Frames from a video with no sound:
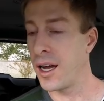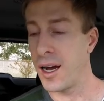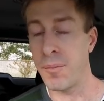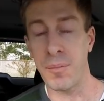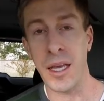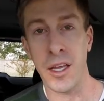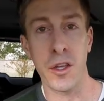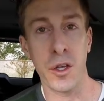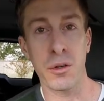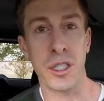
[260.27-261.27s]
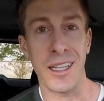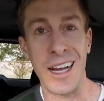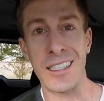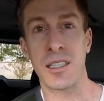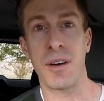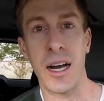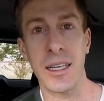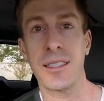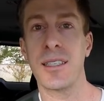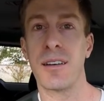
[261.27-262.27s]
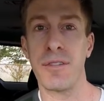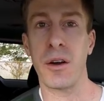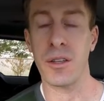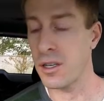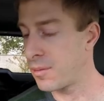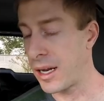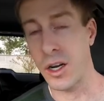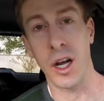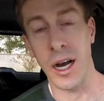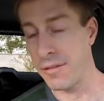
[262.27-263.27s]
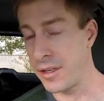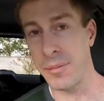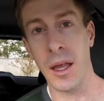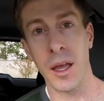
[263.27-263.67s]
a big, huge glass of ice and a very little amount of coffee.